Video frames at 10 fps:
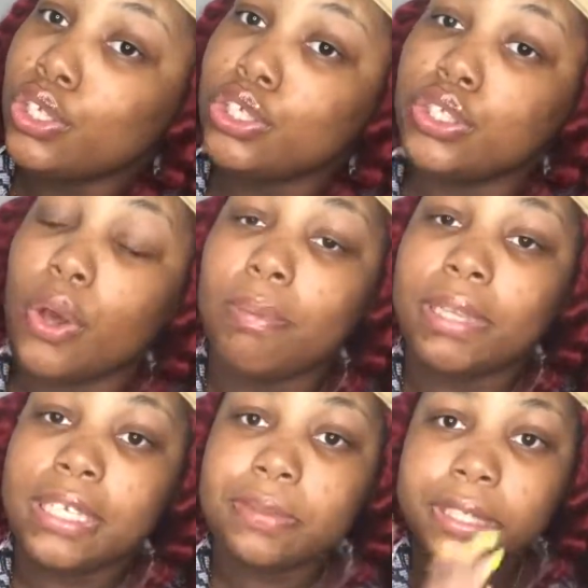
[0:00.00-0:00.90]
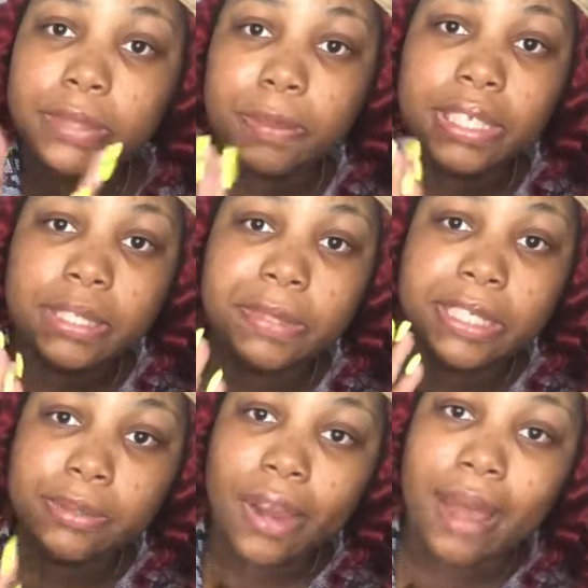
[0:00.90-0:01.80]
So please, please, please be
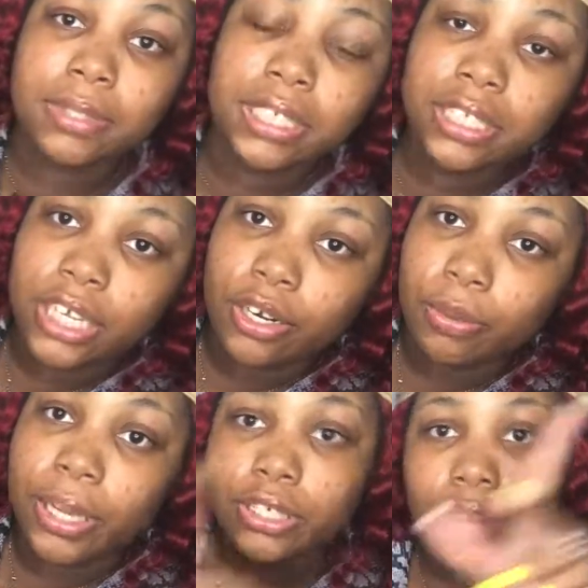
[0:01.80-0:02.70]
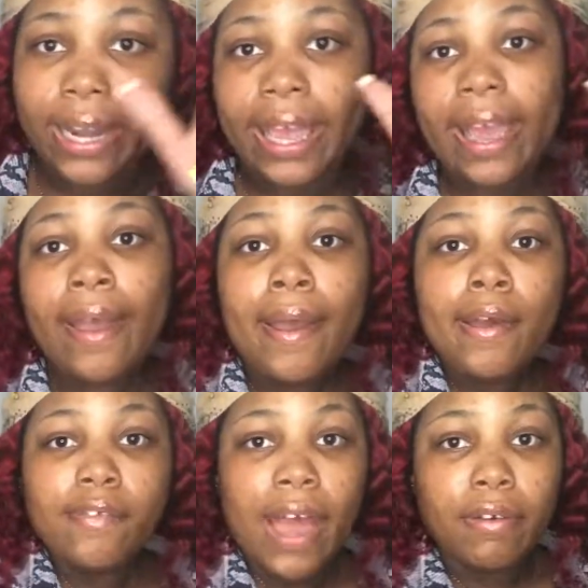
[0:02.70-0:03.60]
subscribed to the channel. We are trying to hit
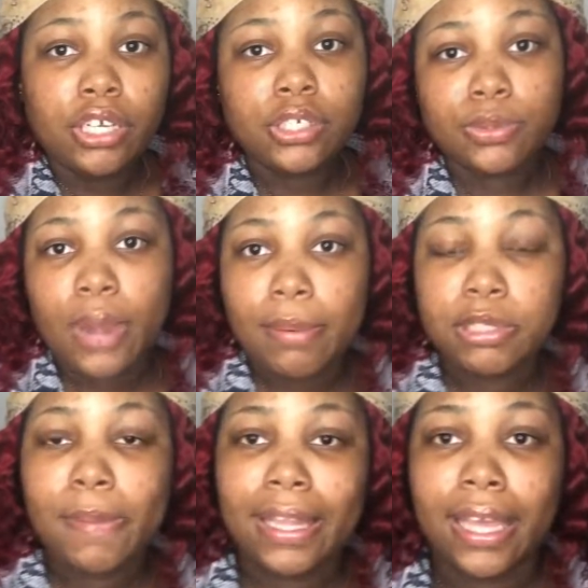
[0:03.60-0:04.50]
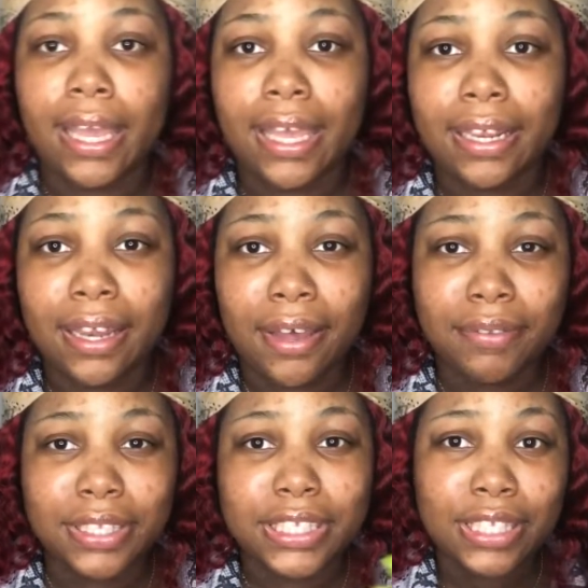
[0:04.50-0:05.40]
500 subscribers by the end
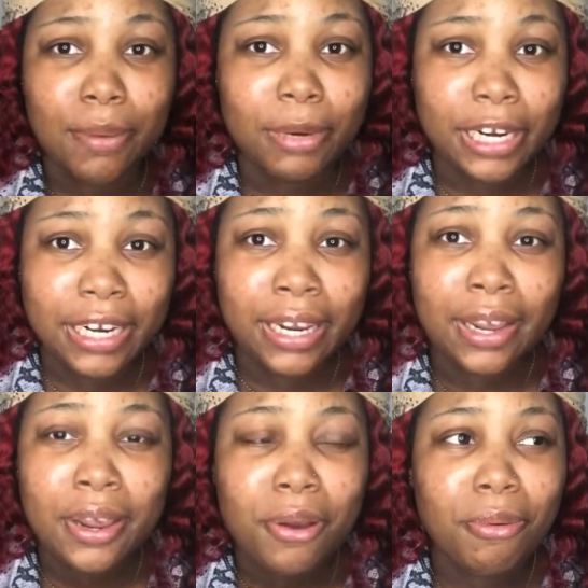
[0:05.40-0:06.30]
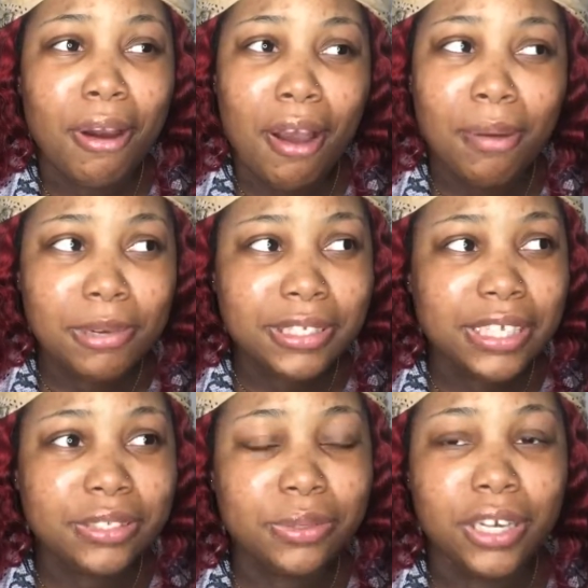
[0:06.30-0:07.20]
of the summer. We're almost
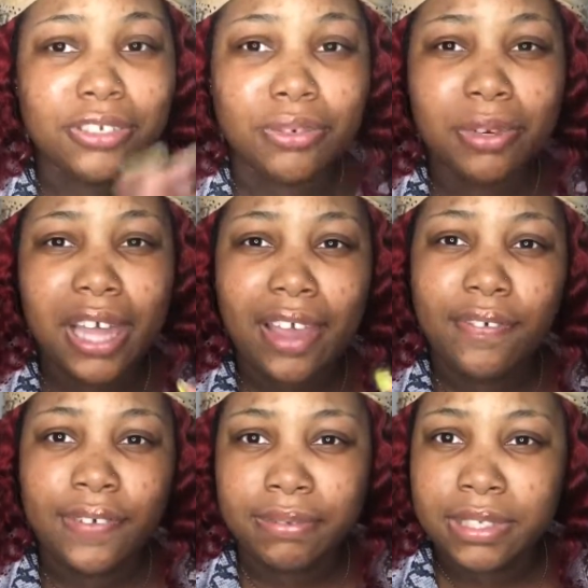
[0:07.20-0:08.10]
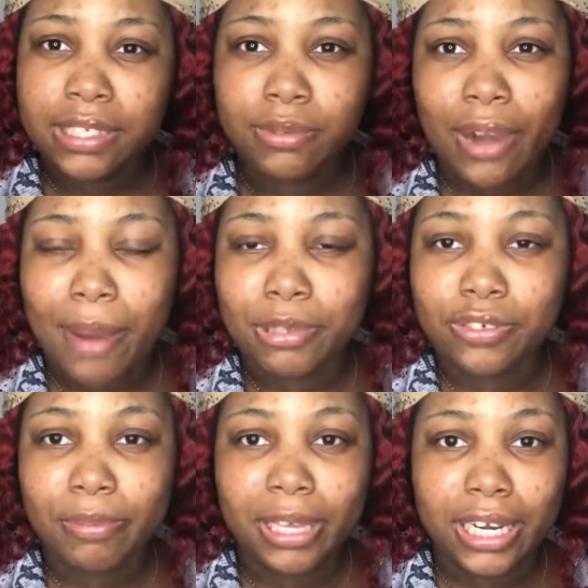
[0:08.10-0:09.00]
at 200. We're like 50 subscribers
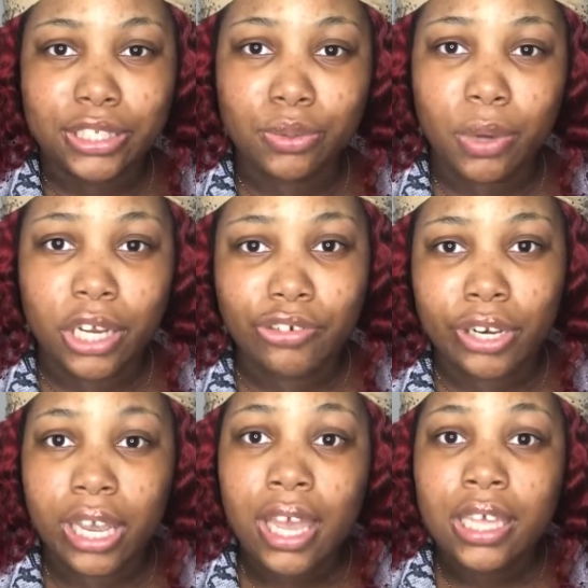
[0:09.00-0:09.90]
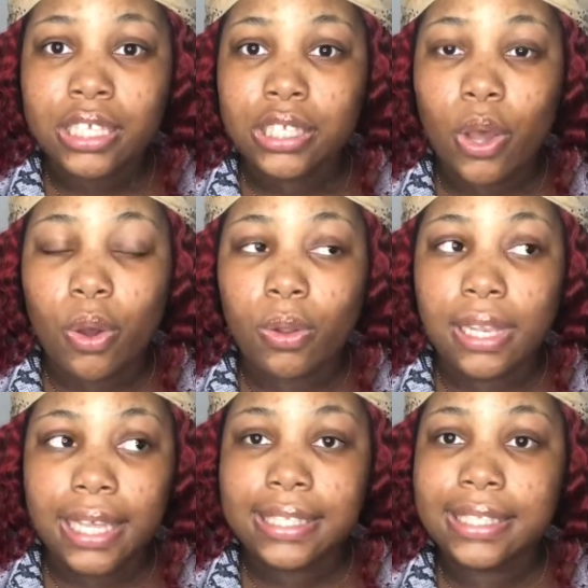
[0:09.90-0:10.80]
from being at 200. So
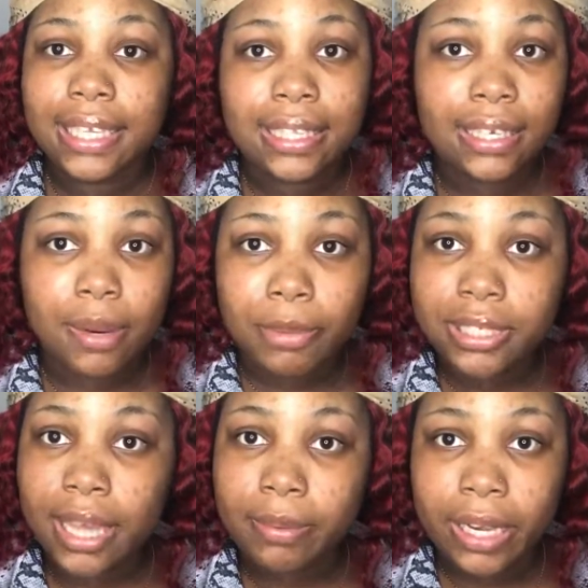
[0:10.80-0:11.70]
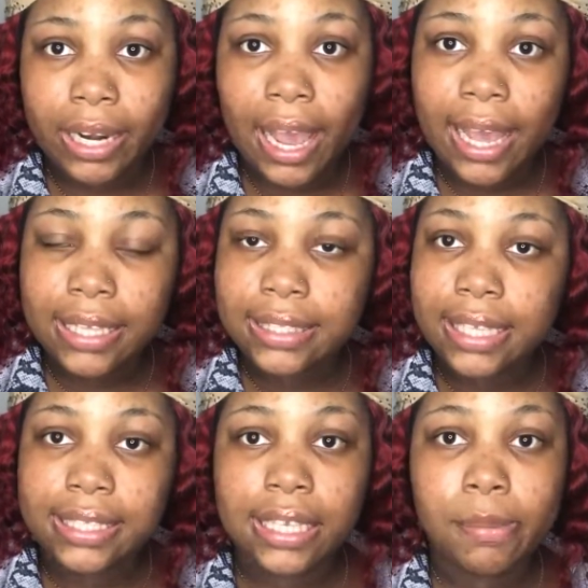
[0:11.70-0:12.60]
let's get the numbers up there, guys.
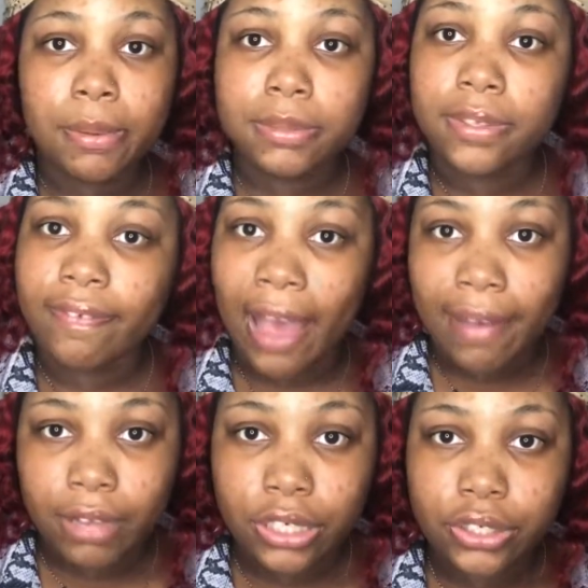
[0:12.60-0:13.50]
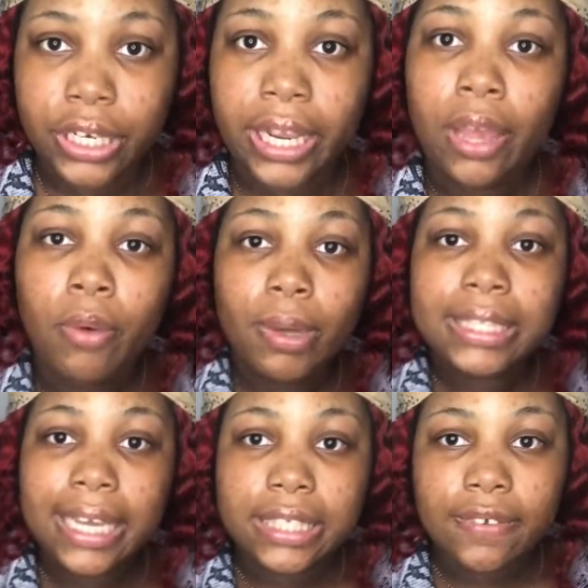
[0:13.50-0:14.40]
Let's get them up to 500. Once
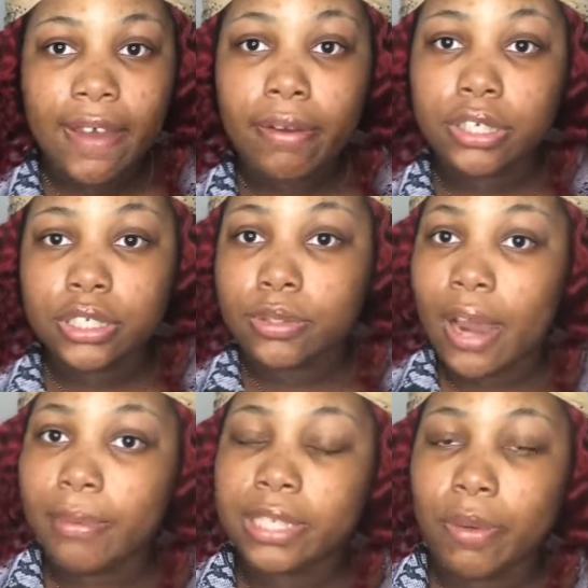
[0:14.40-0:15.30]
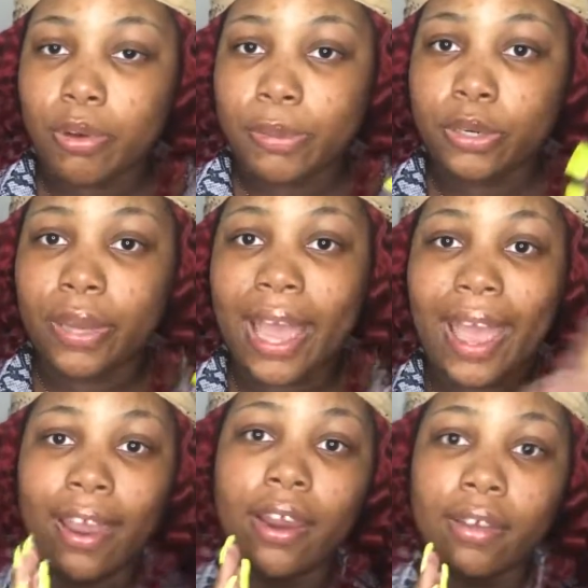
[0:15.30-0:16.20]
I get to 500 subscribers, I will be doing a
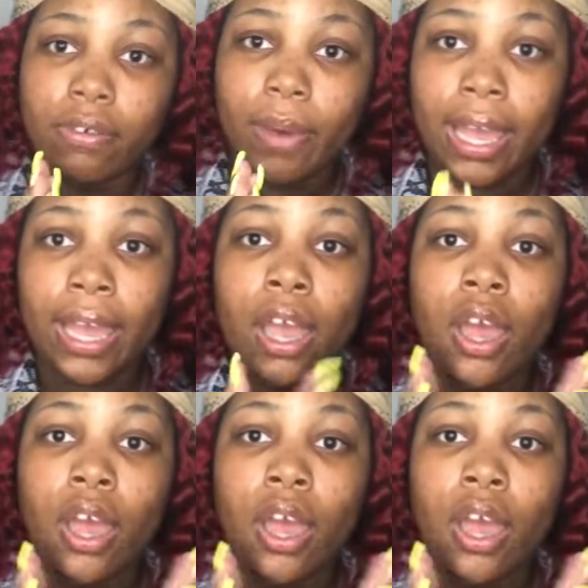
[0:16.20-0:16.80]
hair giveaway.